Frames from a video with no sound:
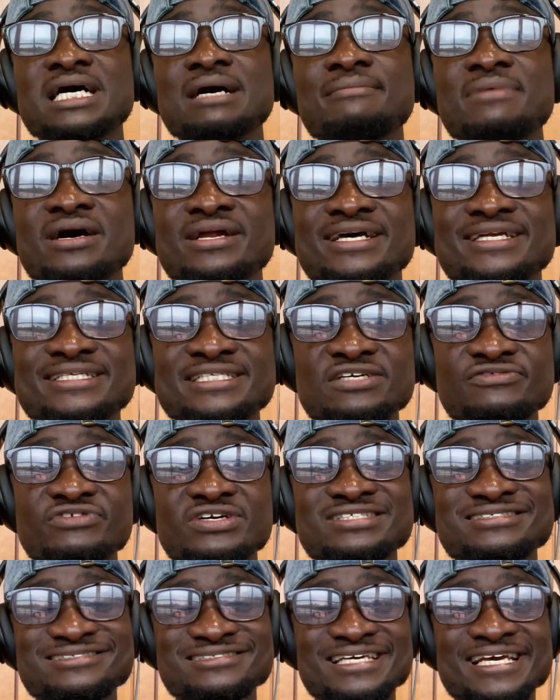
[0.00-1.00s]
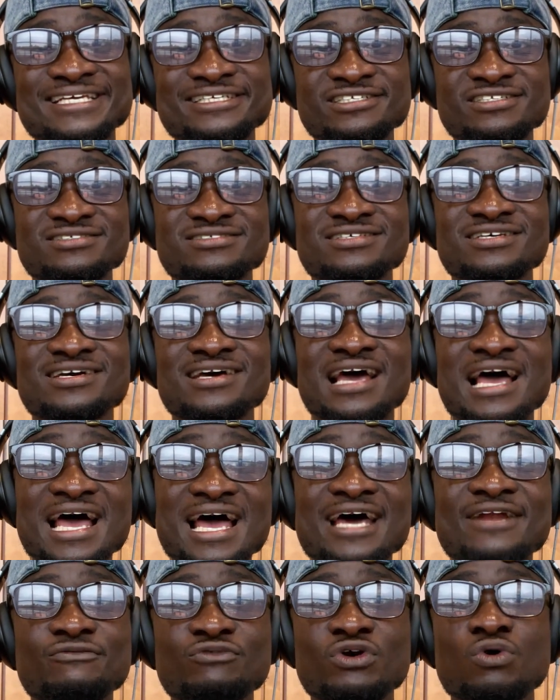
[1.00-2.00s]
about the different stages
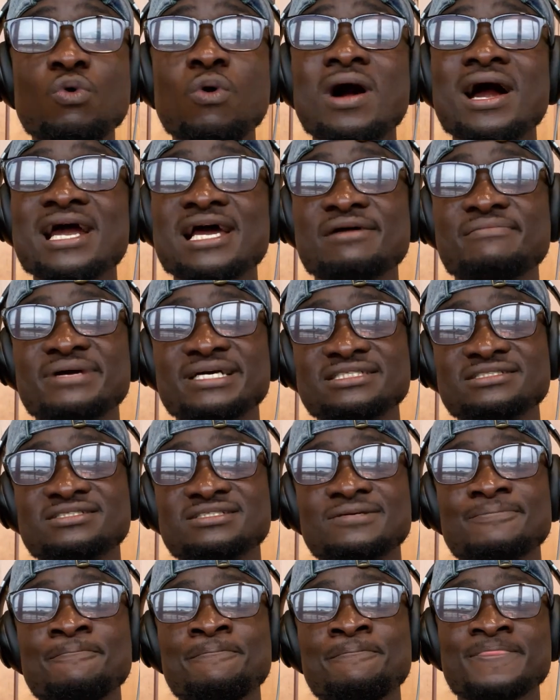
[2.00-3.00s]
and requirements.